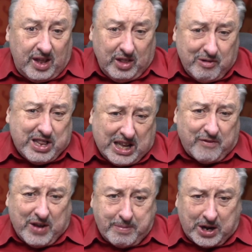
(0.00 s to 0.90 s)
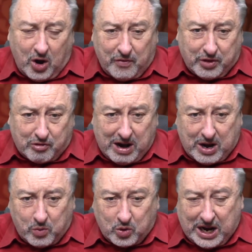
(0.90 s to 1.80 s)
There is stuff happening off the
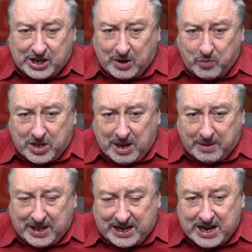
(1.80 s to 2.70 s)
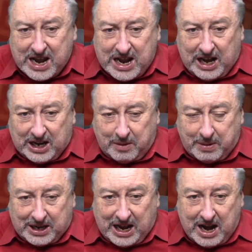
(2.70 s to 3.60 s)
track, and we'll catch up with some of that a little
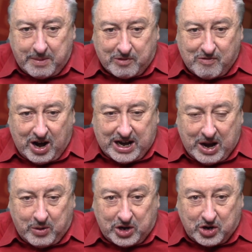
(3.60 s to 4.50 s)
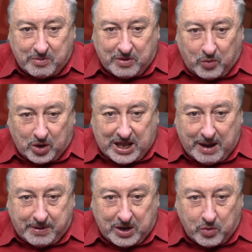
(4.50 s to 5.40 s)
bit later. But right now, in terms of what's
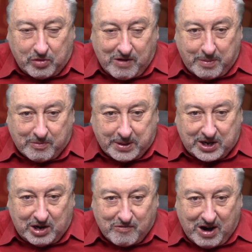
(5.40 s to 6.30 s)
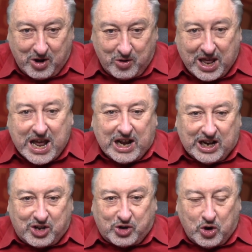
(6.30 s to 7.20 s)
happening with rubber meeting roads,
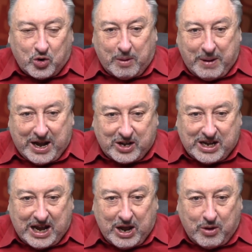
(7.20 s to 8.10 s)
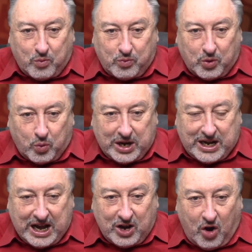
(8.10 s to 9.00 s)
let's talk about
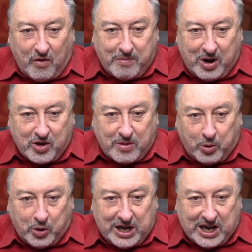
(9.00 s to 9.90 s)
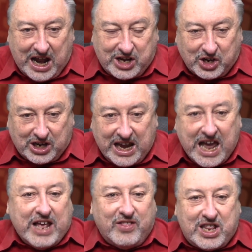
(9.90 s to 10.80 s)
the weekend of motorsport
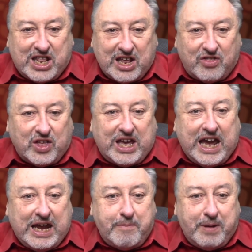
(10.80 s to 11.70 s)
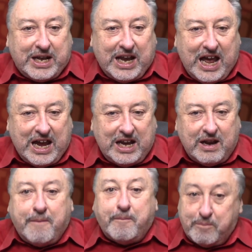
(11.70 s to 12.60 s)
internationally. This is the In Pit
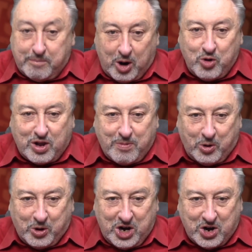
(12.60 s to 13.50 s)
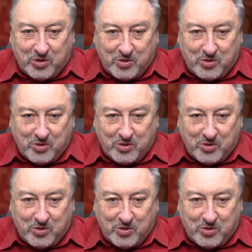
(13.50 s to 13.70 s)
Lane Motorsport